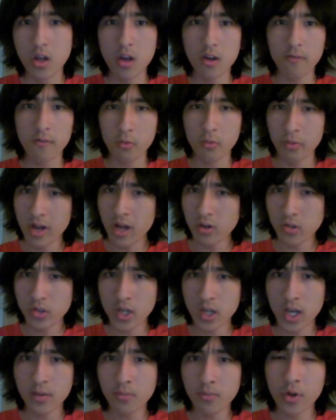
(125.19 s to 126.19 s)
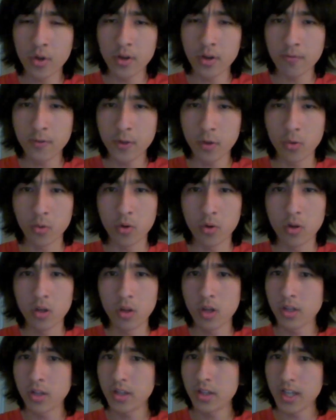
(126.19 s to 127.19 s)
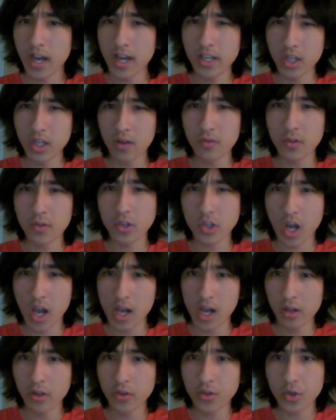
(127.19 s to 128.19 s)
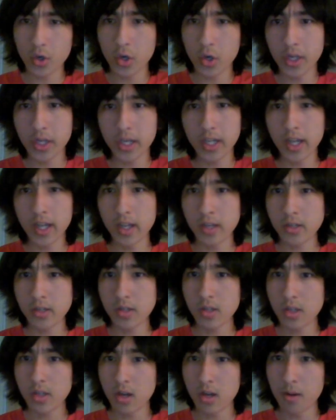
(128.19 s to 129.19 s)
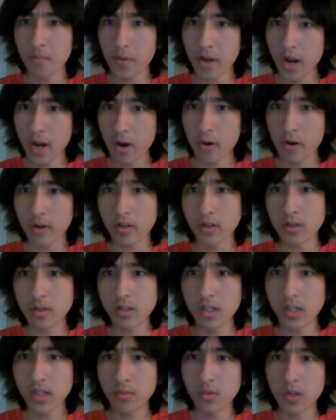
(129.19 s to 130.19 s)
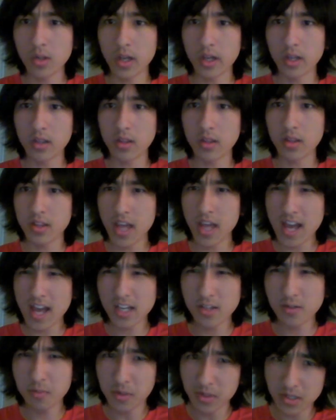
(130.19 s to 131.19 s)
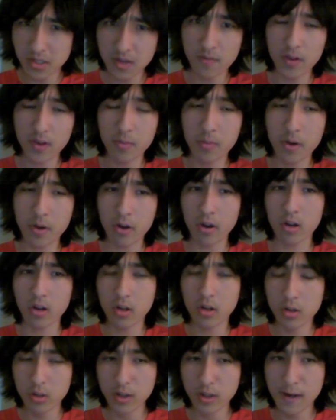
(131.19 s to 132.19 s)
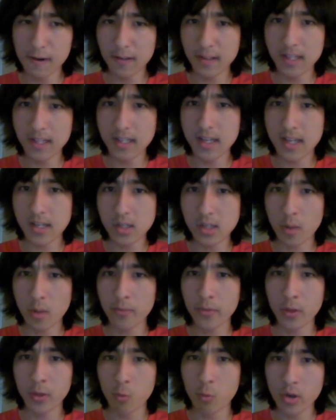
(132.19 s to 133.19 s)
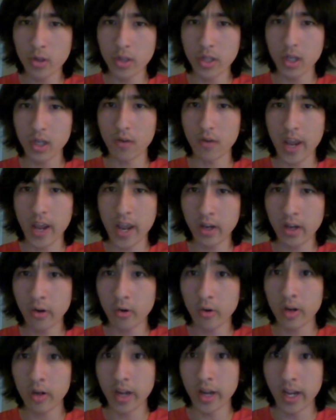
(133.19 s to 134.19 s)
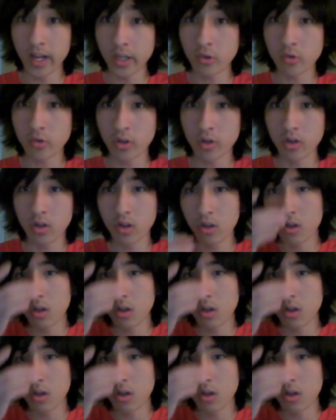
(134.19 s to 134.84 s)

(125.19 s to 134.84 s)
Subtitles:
From an outside point of view, the idea of a child turning against a parent seems like that specific parent clearly did something worthy of anger and hatred.